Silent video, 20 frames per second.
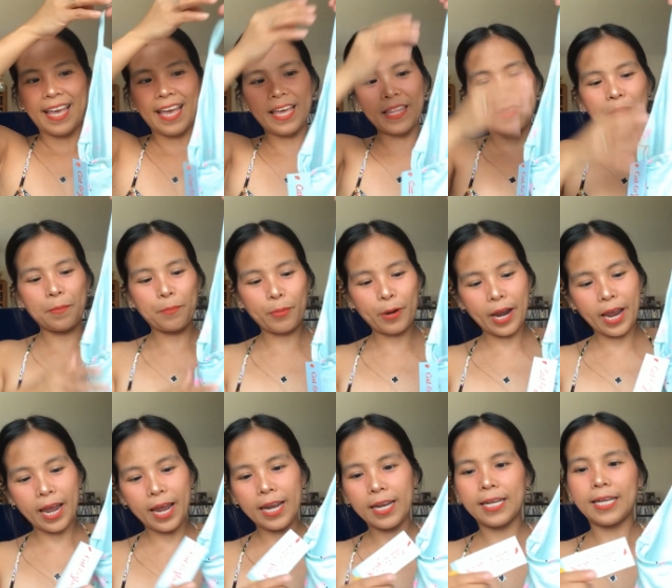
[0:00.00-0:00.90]
And the
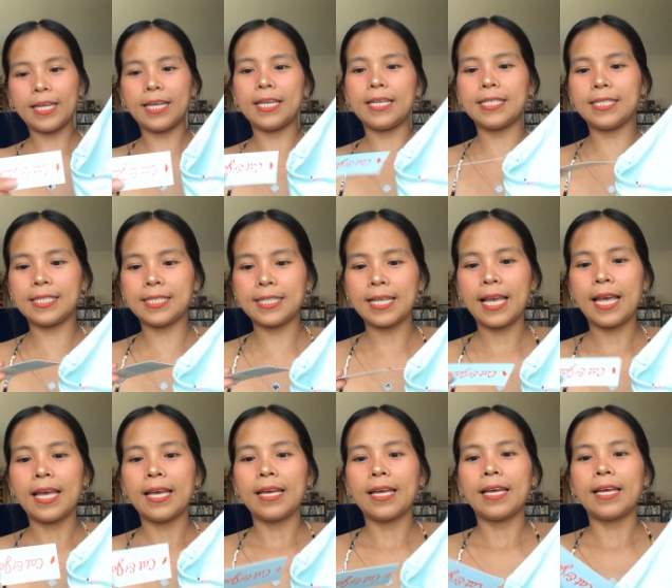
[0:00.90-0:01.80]
brand is
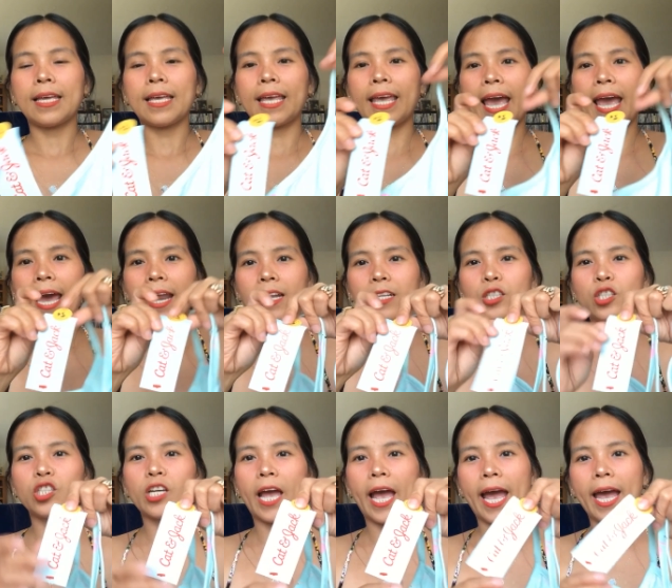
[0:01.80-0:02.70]
Cat
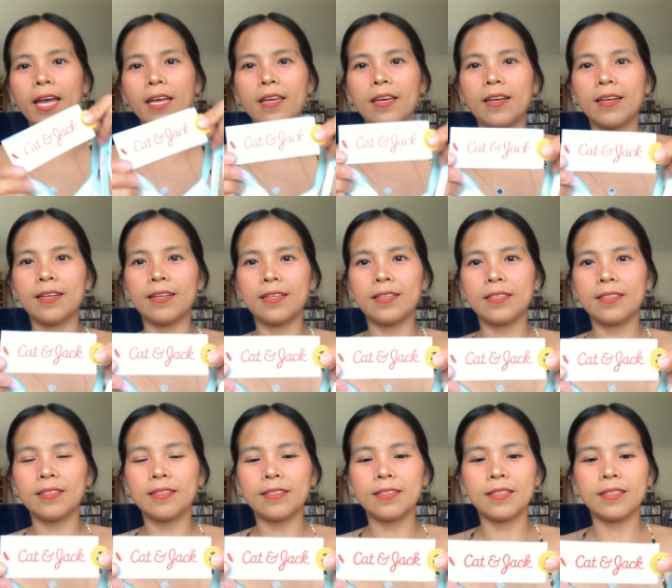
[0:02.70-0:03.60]
and Jack.
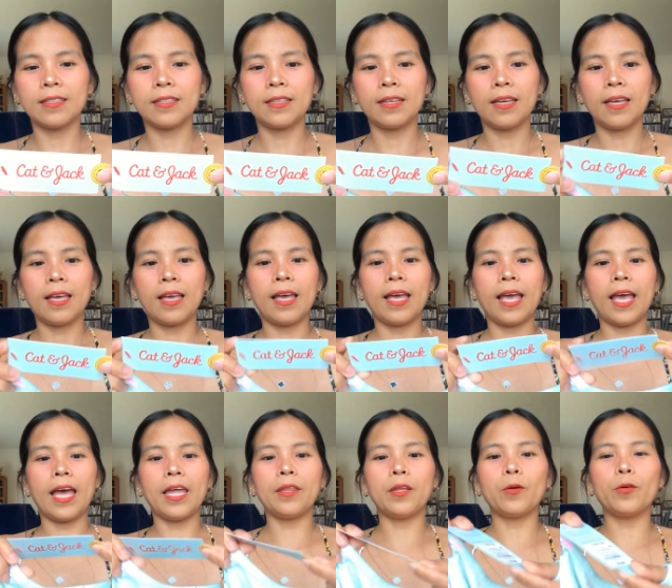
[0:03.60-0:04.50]

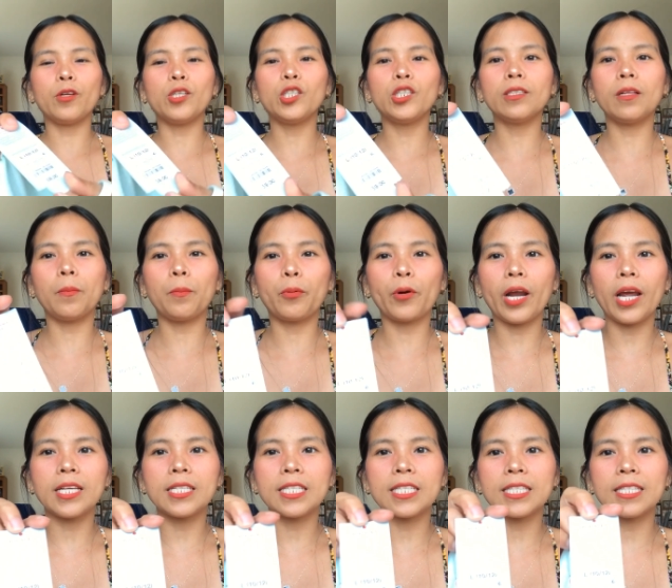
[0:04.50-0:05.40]
And the original
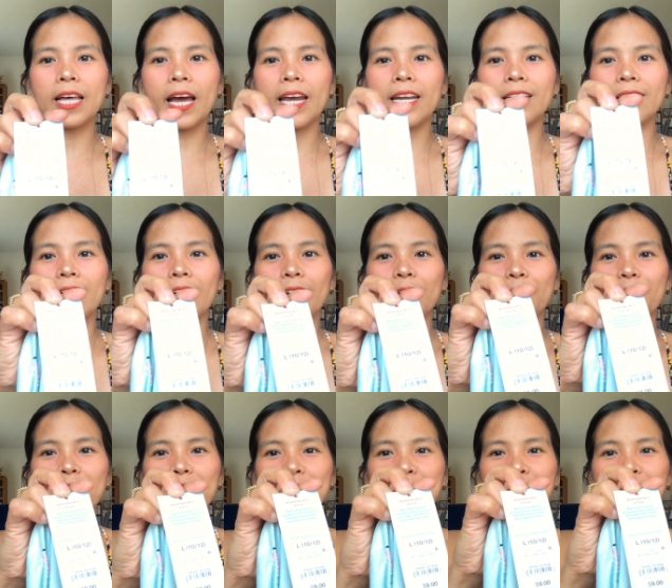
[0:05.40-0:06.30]
price is nine
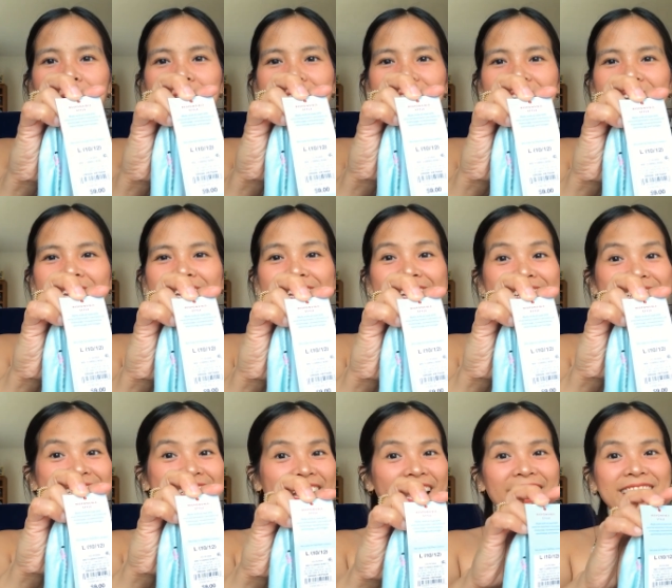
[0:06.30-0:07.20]
dollars, but then I
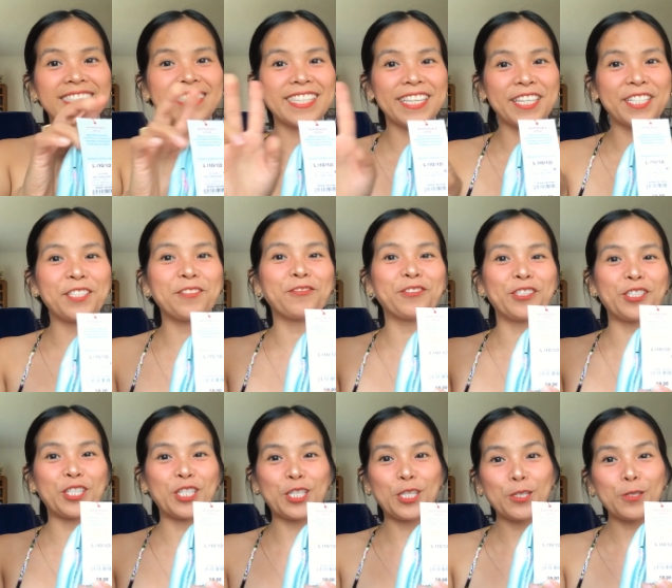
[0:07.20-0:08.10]
got this for
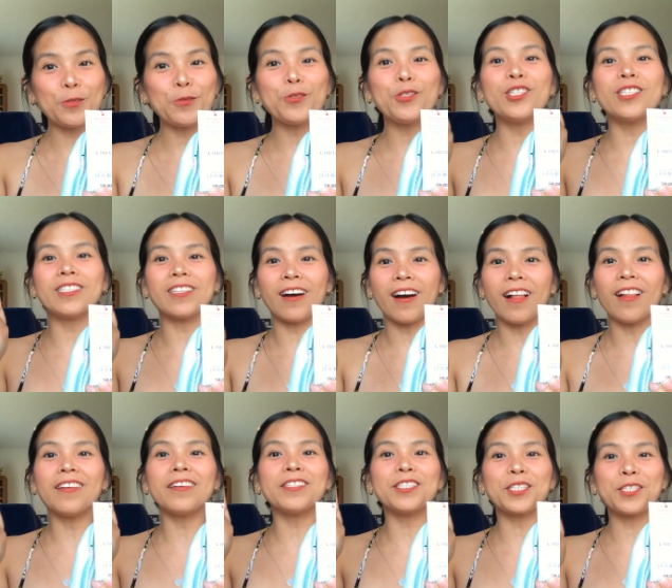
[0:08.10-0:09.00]
two
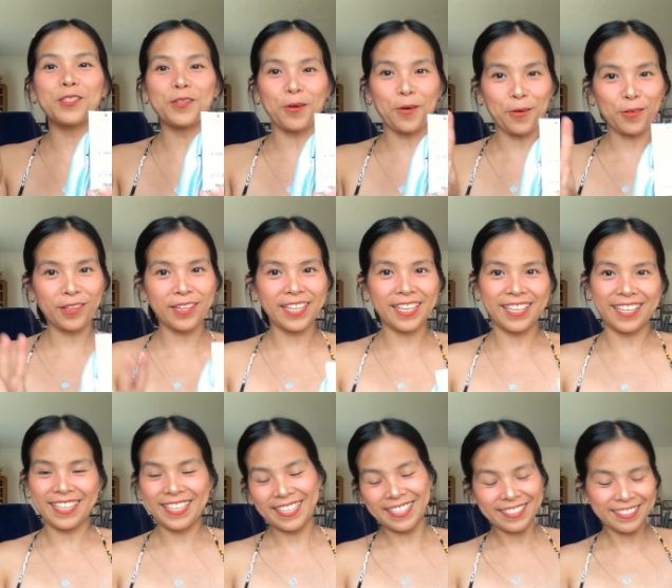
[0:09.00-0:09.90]
dollars
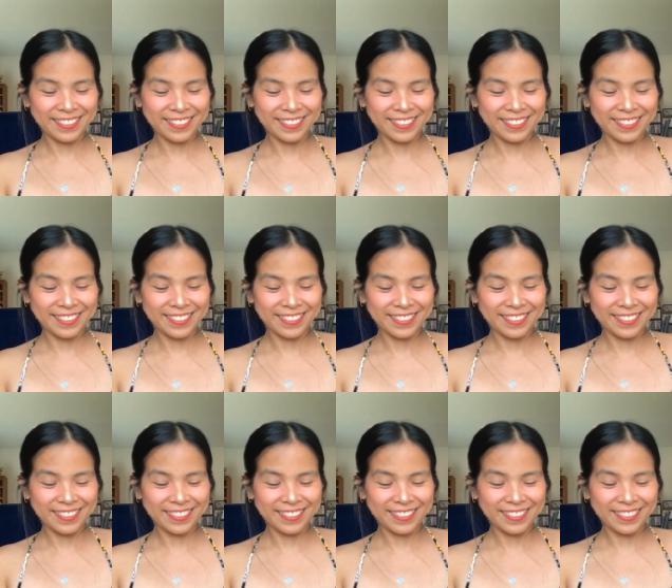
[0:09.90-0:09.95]
only.